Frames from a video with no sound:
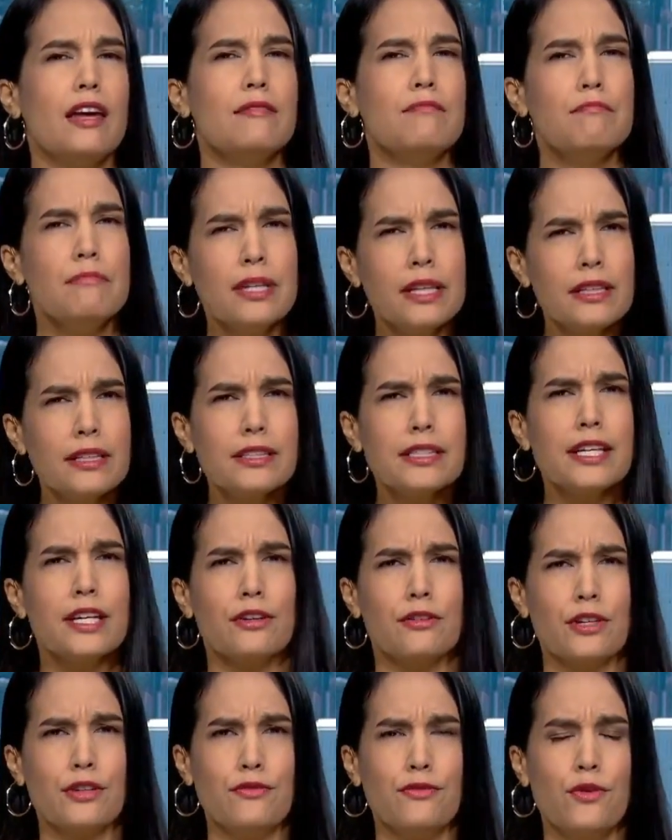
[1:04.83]
and
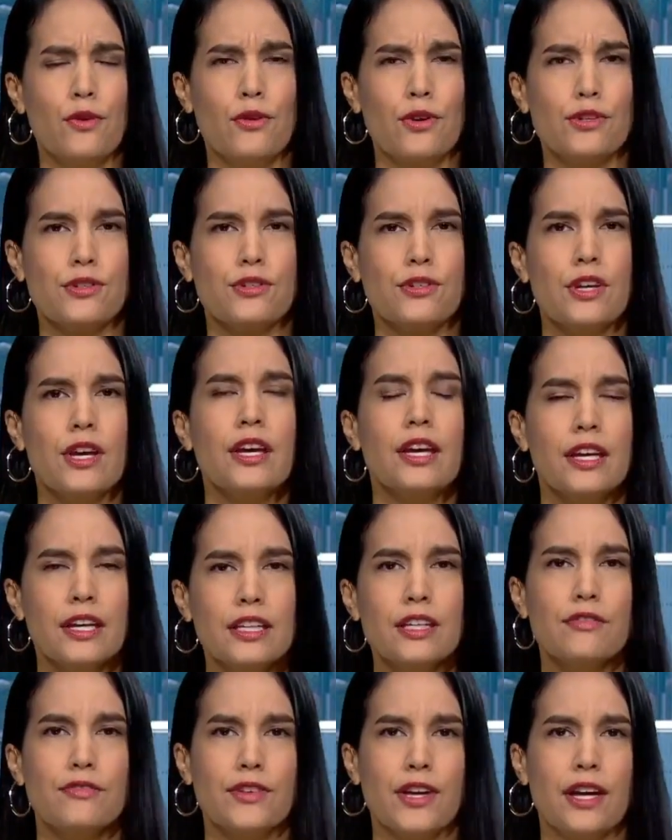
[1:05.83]
military force
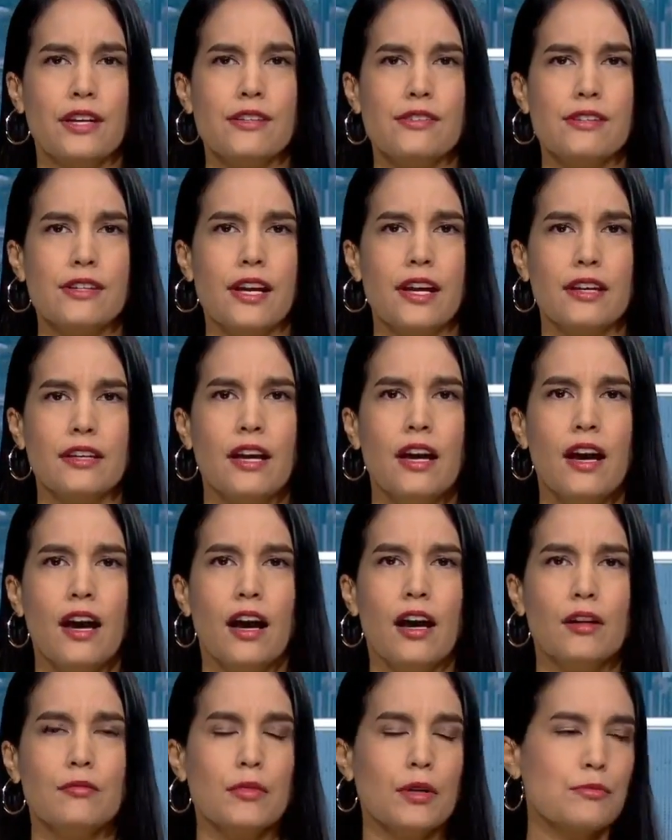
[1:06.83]
in Afghanistan.
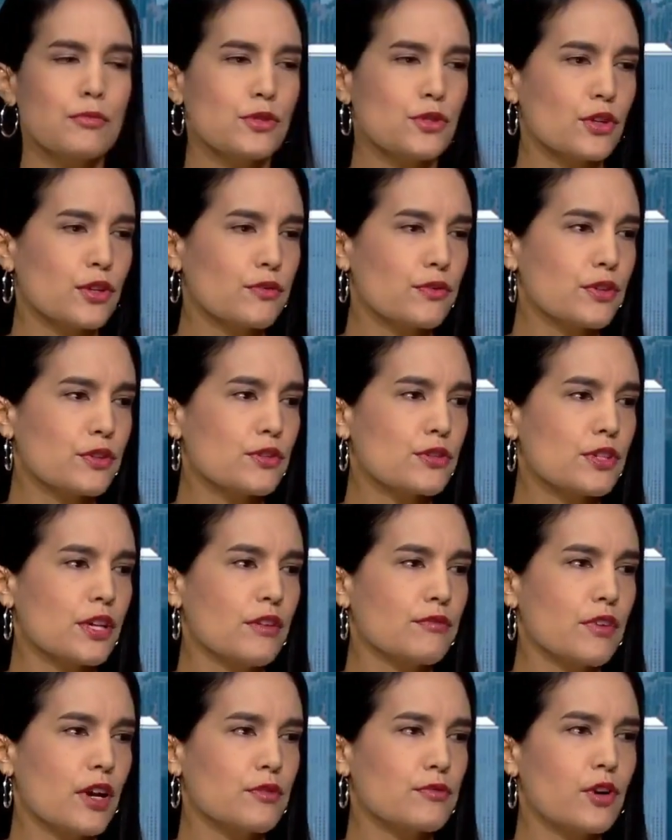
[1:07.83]
Um, observers observers
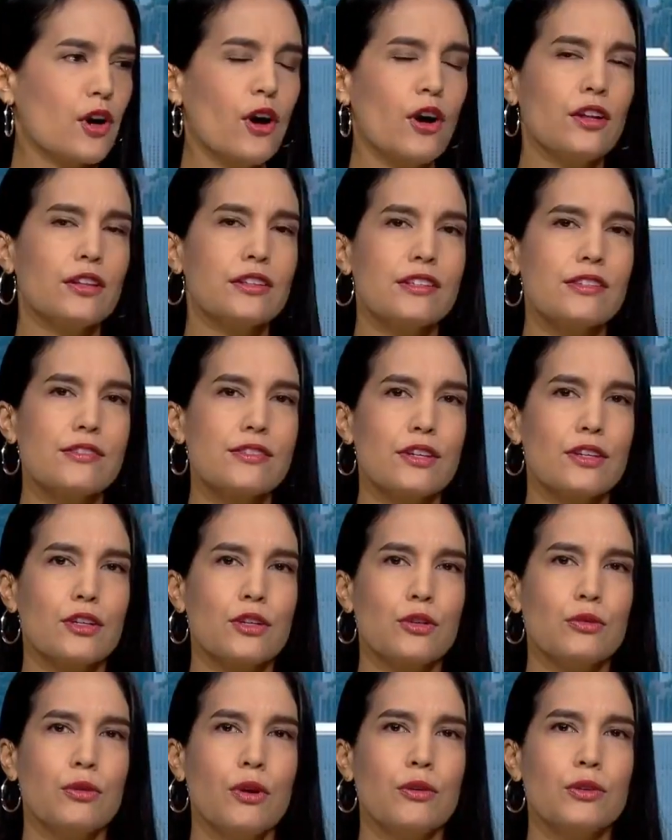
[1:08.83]
have, have called this a
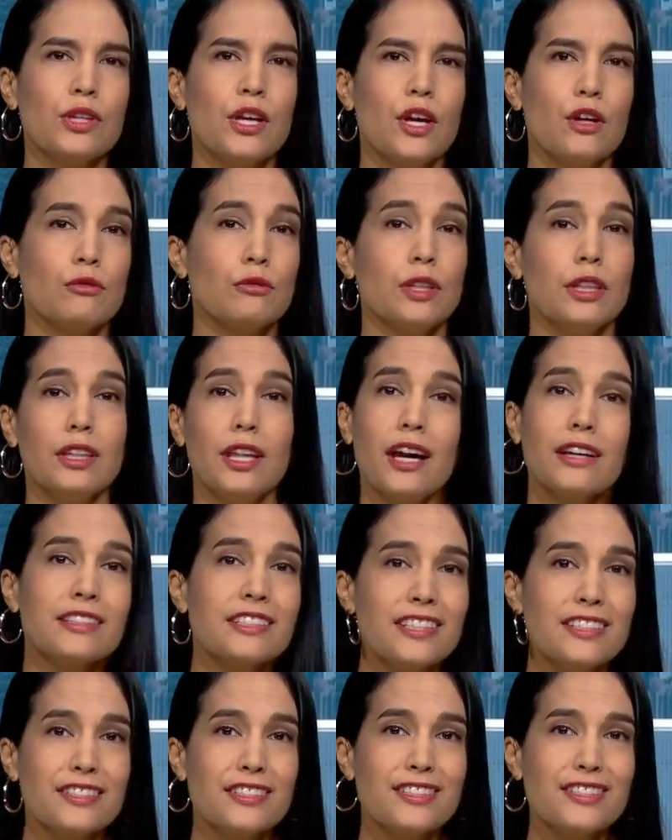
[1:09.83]
quote,
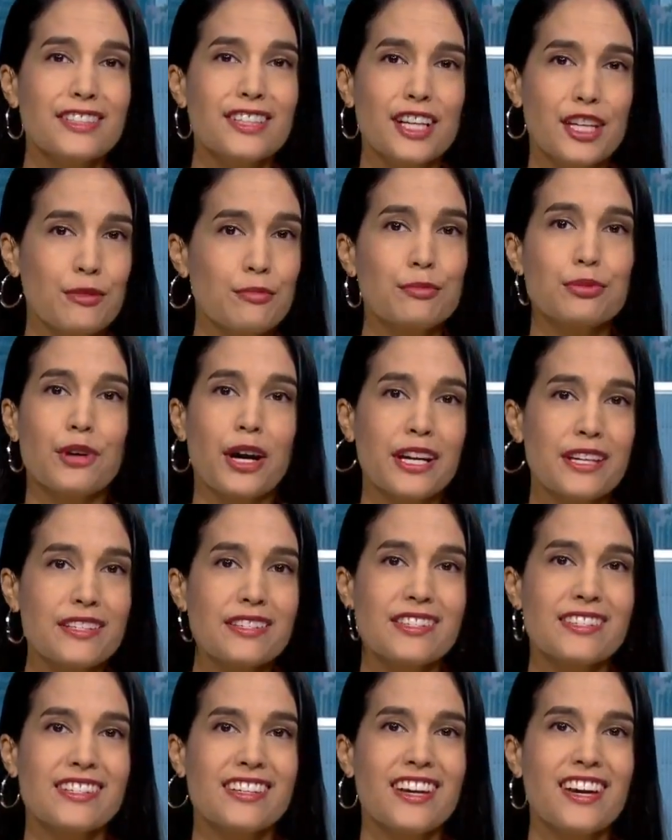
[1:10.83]
reluctant
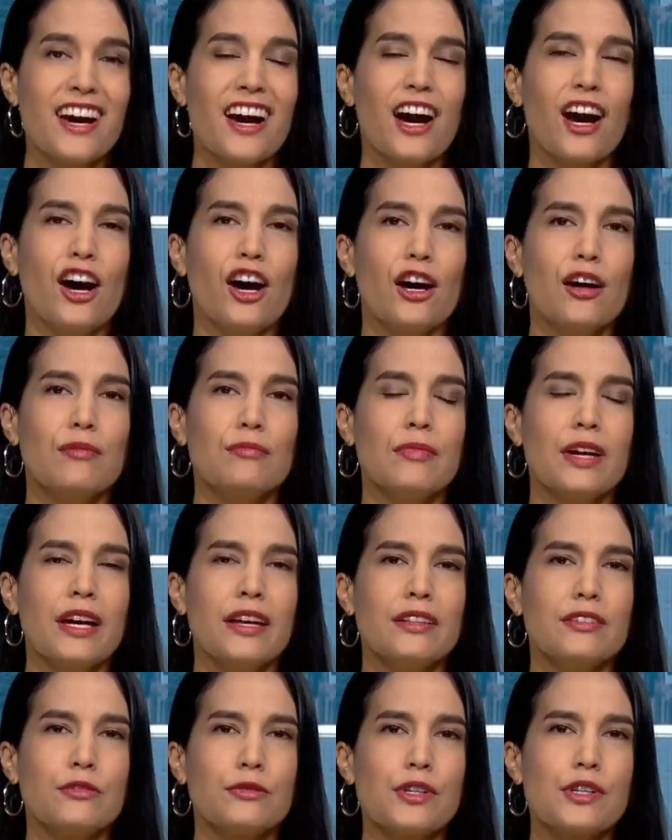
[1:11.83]
embrace. Um,
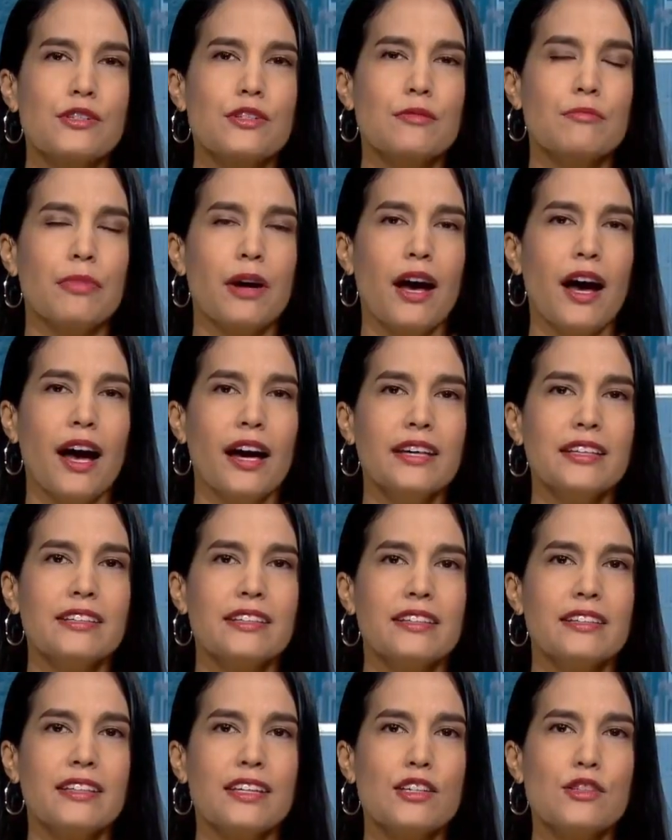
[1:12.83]
and the reason behind
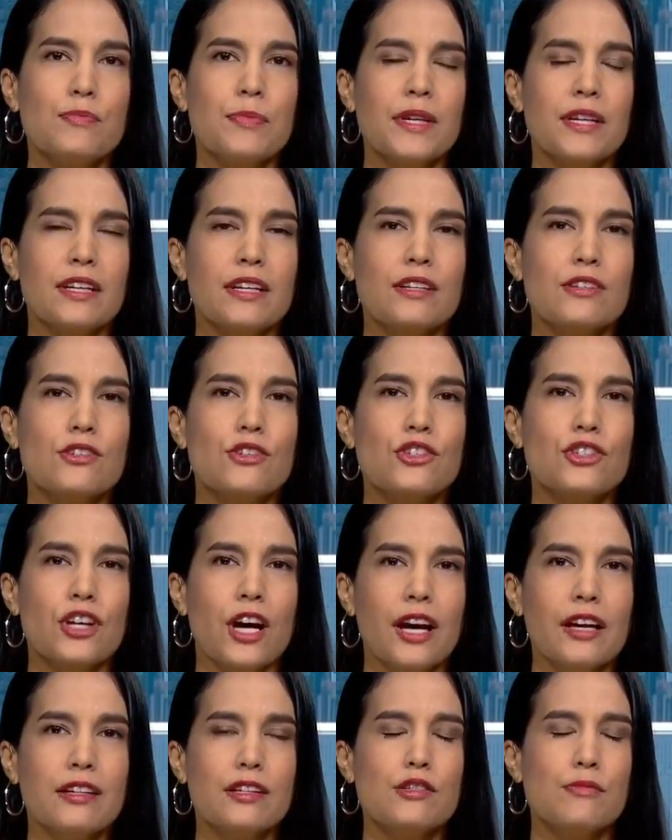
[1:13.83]
it is because
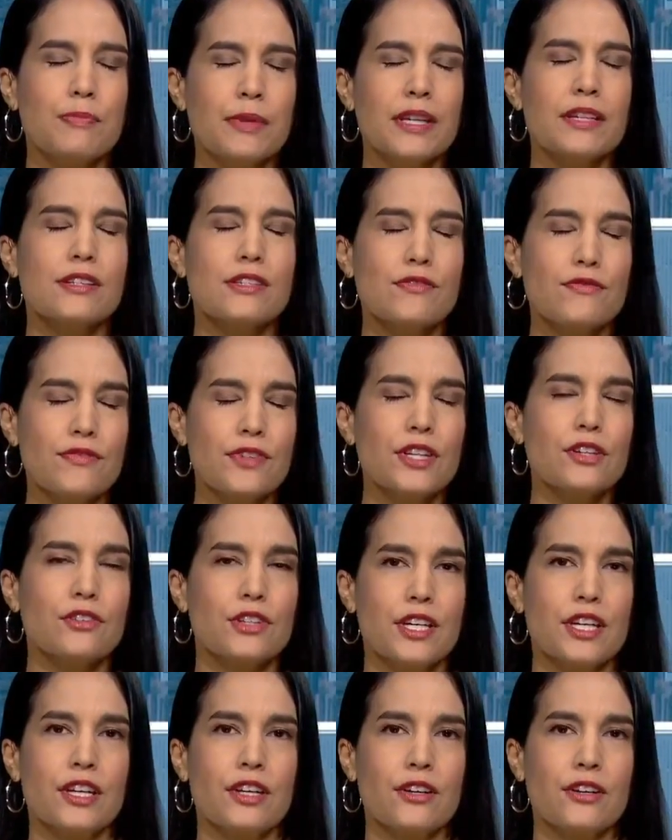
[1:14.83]
China's biggest fear
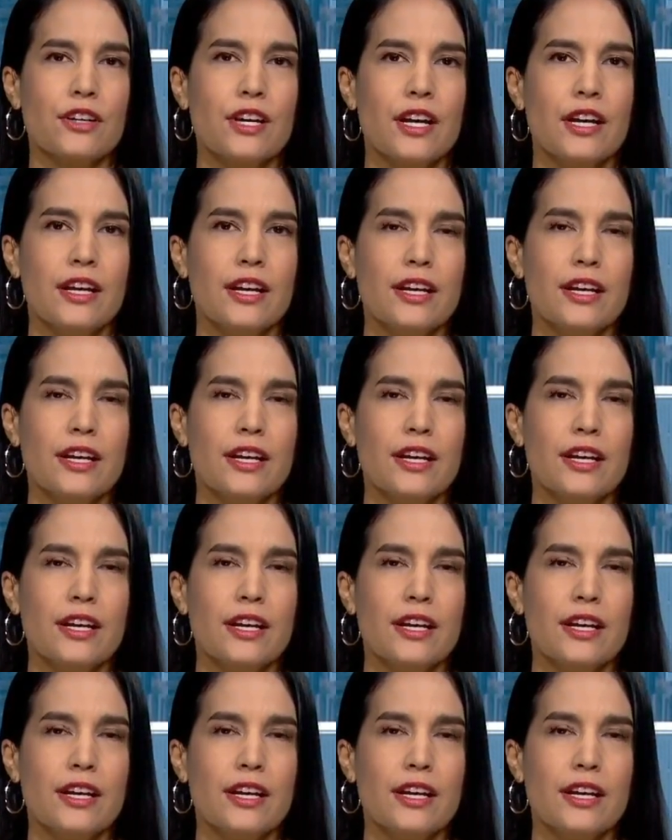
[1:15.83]
here